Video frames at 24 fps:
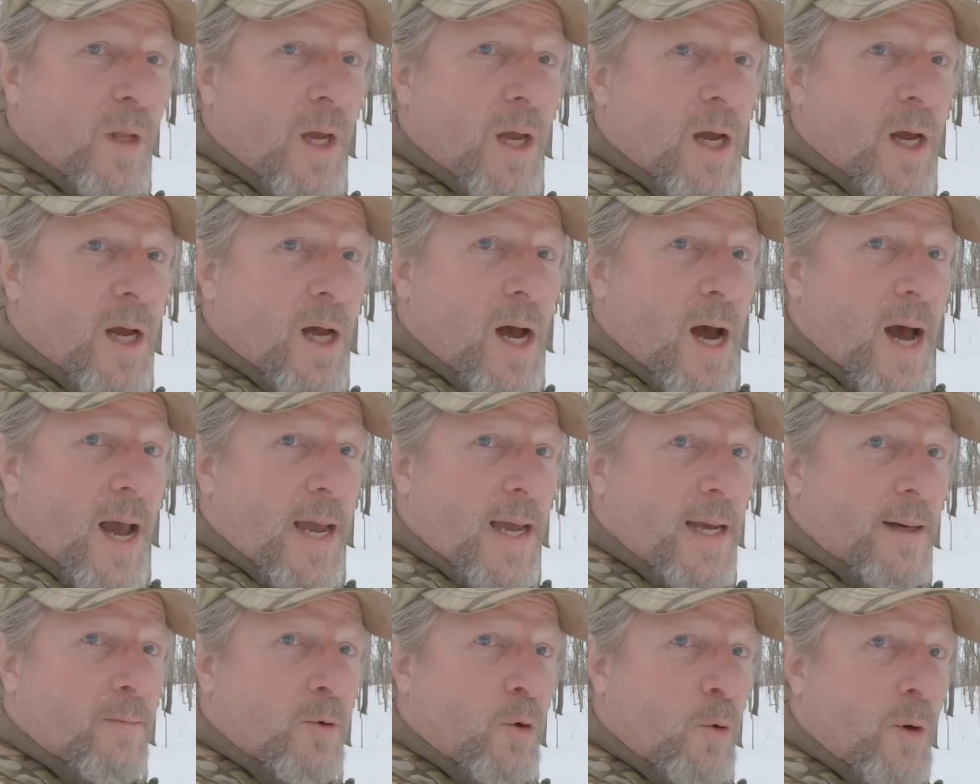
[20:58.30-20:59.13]
uh, I
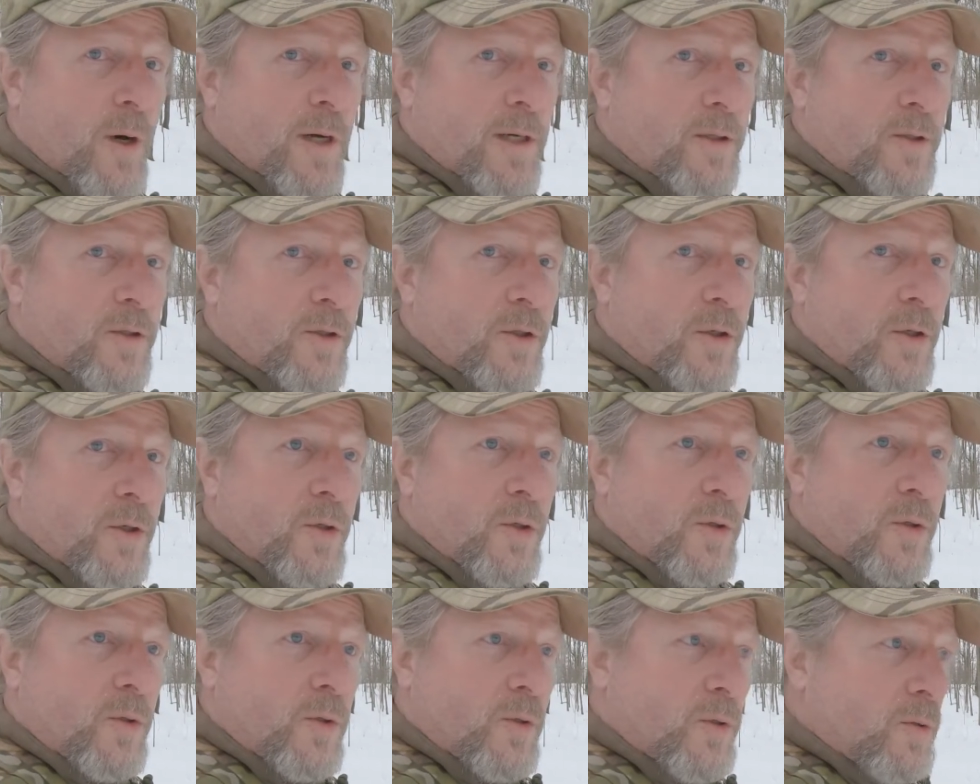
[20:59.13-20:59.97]
am going
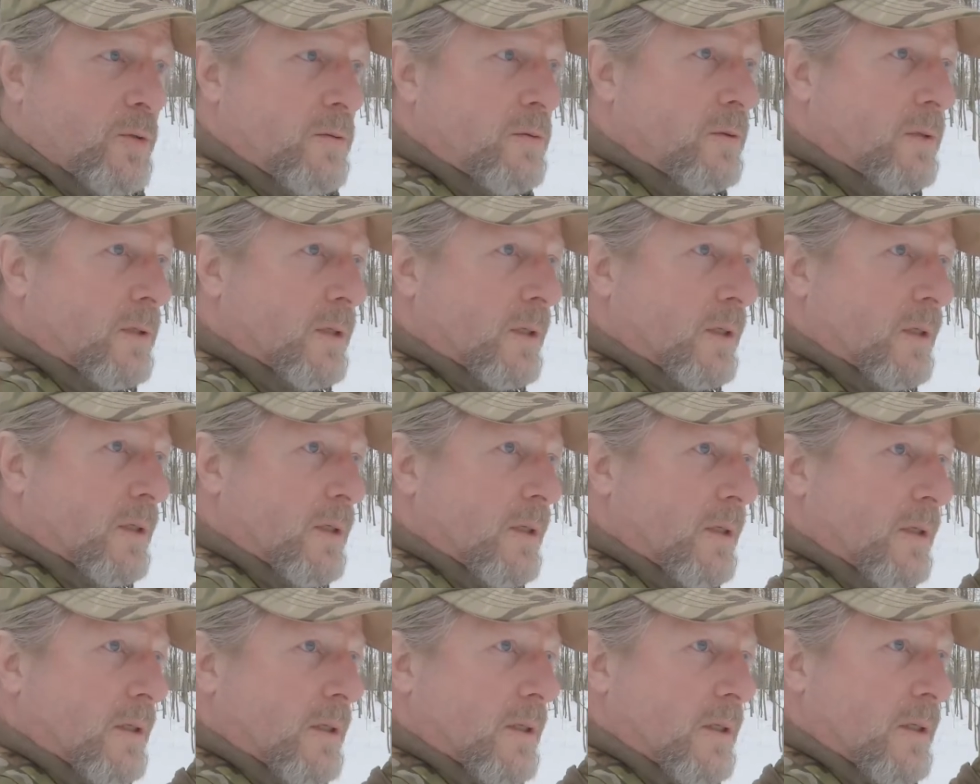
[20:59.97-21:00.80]
to
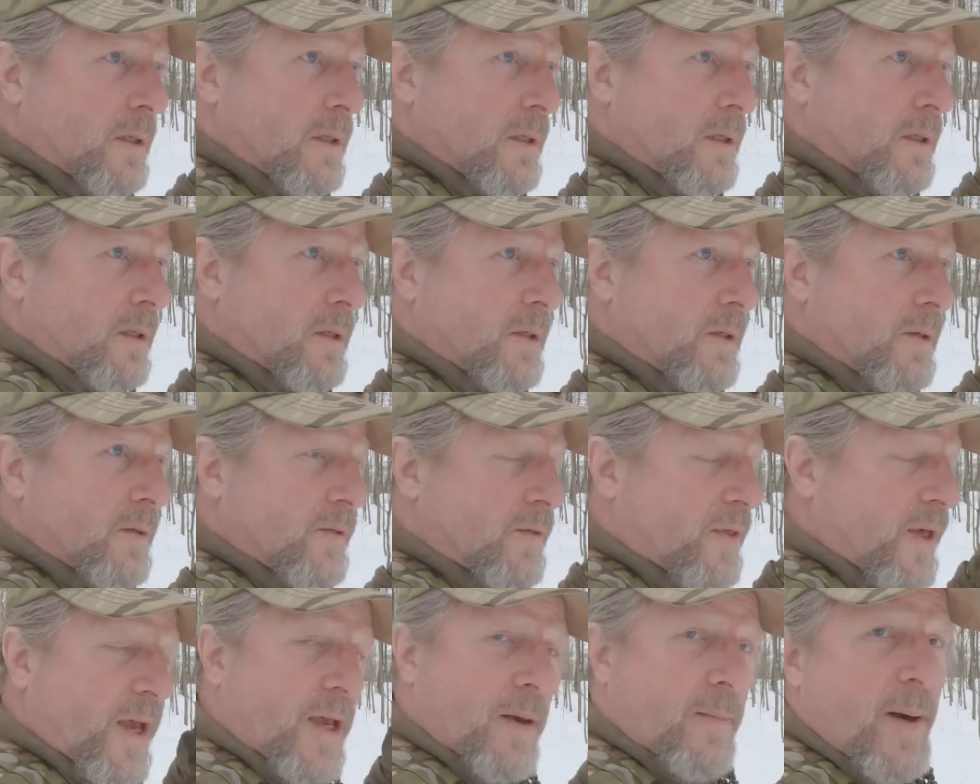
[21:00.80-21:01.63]

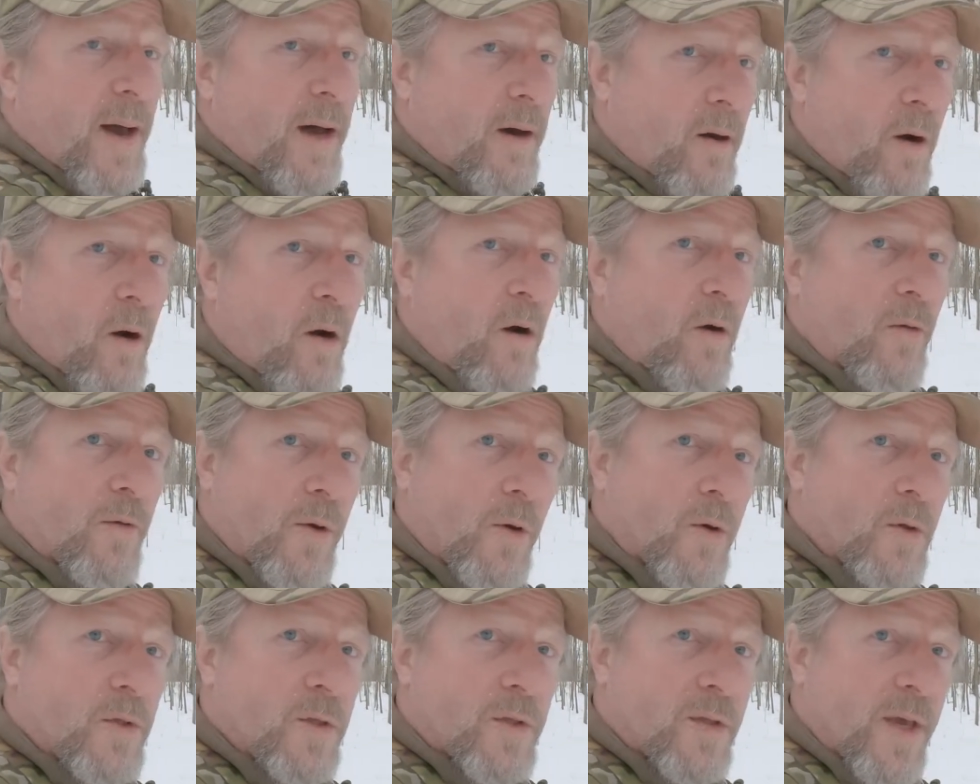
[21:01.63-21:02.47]
think about all
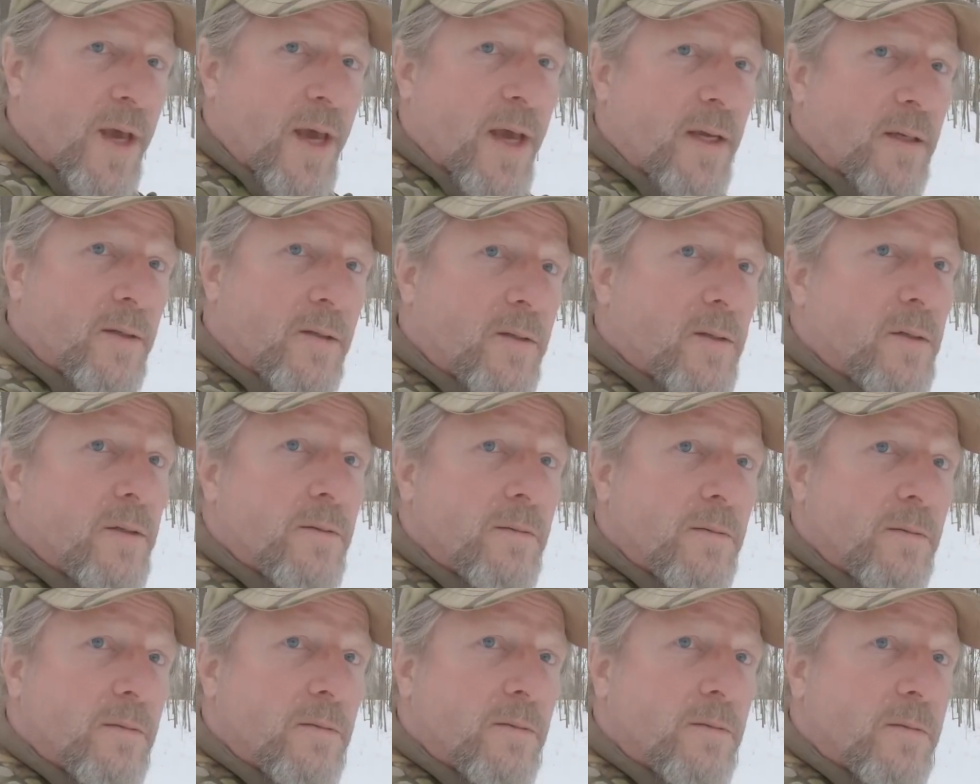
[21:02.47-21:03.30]
those things
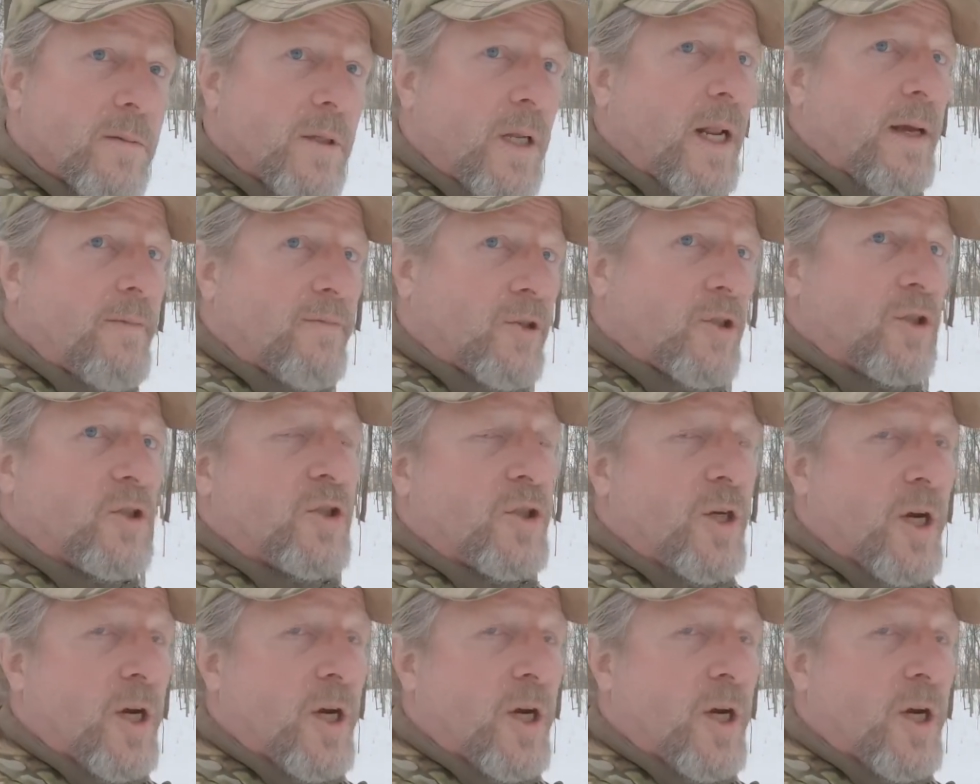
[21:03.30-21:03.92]
that I've just